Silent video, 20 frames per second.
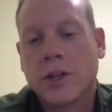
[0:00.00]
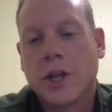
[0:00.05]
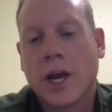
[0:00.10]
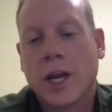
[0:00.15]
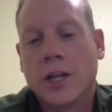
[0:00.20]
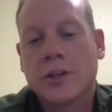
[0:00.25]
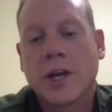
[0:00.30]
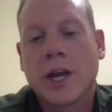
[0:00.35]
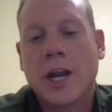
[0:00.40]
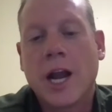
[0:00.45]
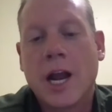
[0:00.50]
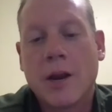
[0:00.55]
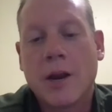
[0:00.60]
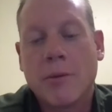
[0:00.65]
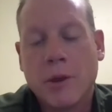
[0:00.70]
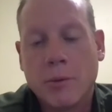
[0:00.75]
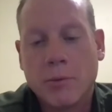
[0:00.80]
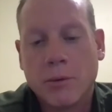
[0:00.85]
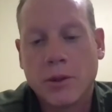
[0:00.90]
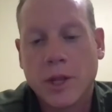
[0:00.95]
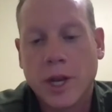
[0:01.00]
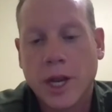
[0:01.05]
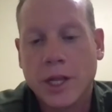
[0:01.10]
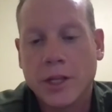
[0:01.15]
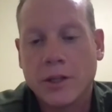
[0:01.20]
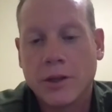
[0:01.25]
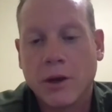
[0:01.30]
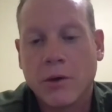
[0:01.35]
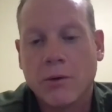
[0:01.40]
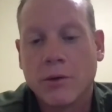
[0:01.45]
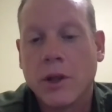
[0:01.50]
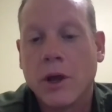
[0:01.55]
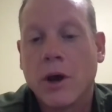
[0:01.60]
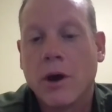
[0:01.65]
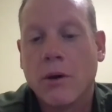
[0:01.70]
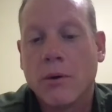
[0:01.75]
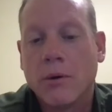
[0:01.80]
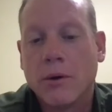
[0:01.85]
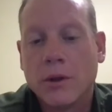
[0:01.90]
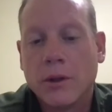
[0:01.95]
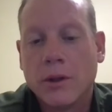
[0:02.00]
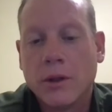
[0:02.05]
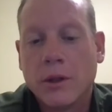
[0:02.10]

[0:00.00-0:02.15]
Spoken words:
I try to hire people that I don't know,